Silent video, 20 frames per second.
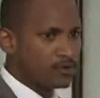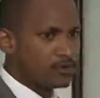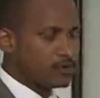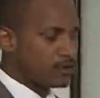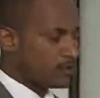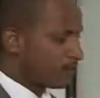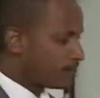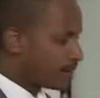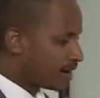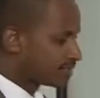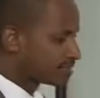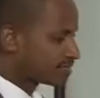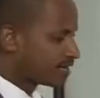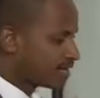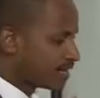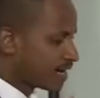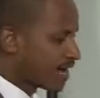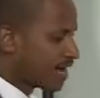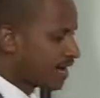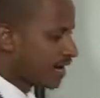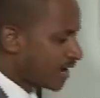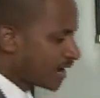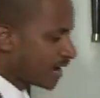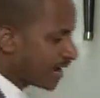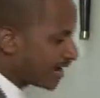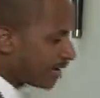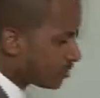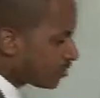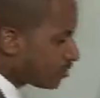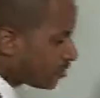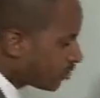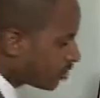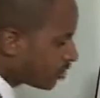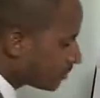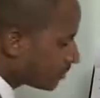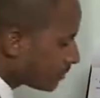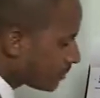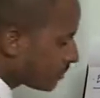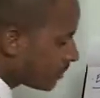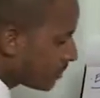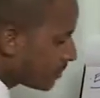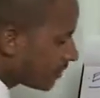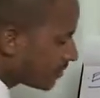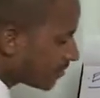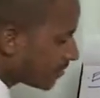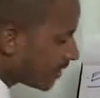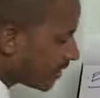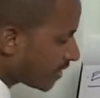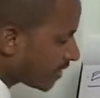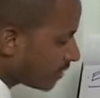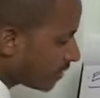but an alkyl called methyl.